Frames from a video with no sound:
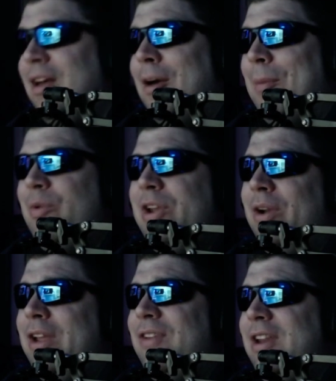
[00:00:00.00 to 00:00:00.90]
But we
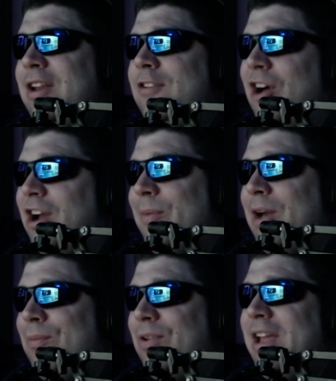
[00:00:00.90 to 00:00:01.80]
don't even need to talk
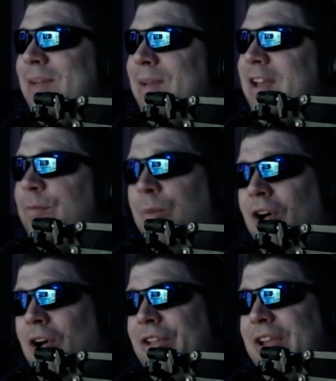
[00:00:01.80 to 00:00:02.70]
about playing
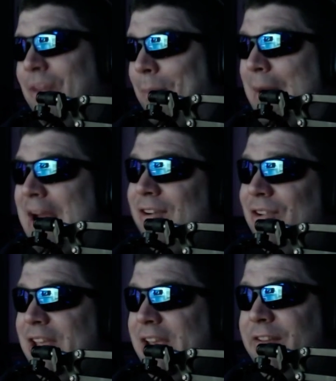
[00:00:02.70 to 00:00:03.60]
baseball in the
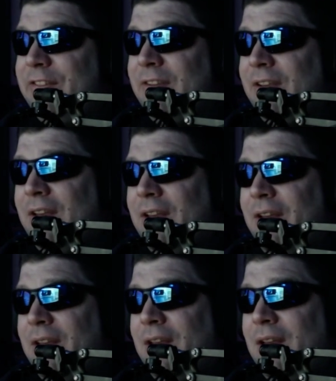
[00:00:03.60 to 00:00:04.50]
minor leagues
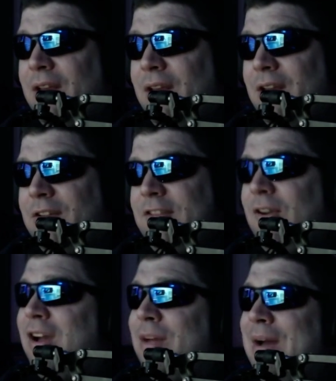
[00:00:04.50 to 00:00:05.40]
to
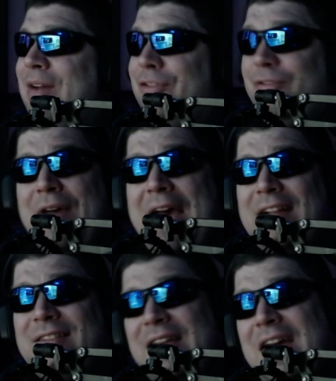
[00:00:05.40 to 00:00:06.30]
talk about the
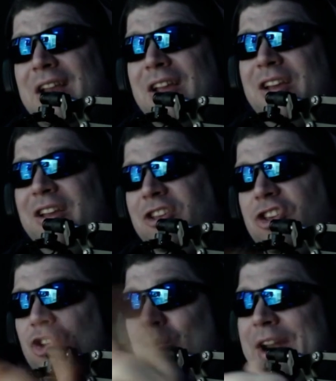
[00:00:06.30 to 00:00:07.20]
fact that
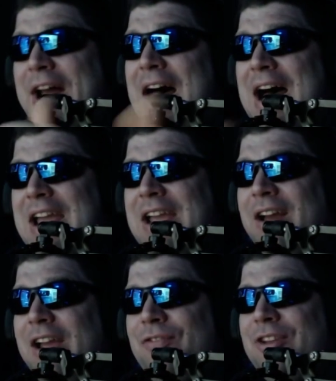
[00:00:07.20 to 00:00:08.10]
you and I,
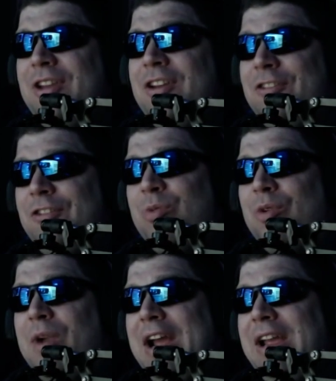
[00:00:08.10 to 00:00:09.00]
if the conditions
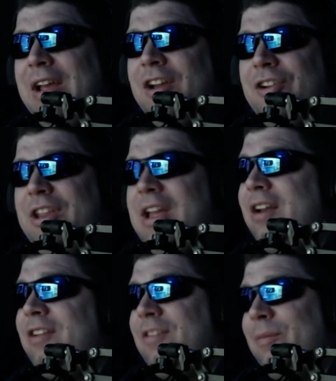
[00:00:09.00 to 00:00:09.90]
were right, could
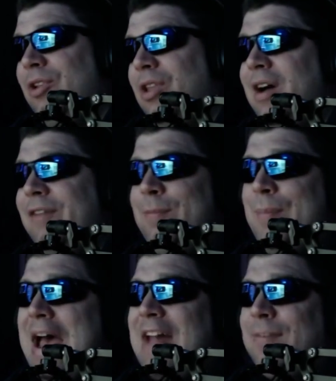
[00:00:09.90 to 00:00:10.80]
get some gloves,
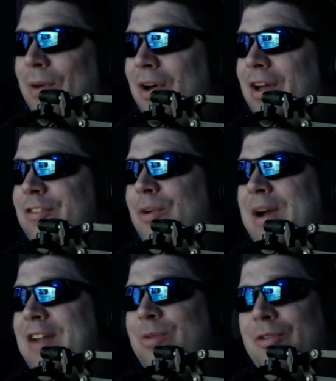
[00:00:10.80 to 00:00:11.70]
bats, balls, go
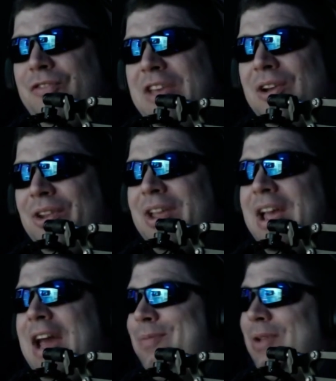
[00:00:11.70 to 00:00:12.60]
out to a field,
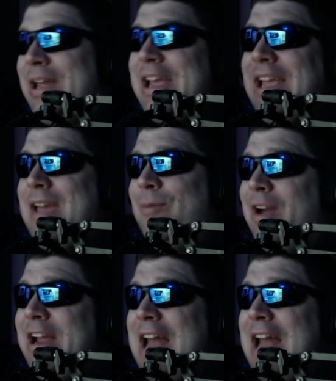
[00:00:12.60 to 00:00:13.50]
and play a game
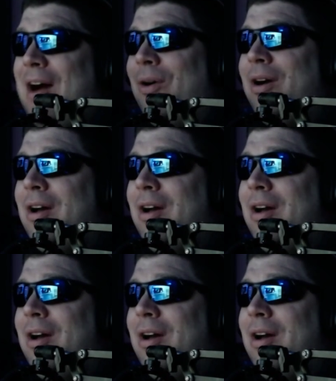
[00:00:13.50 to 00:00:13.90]
right now.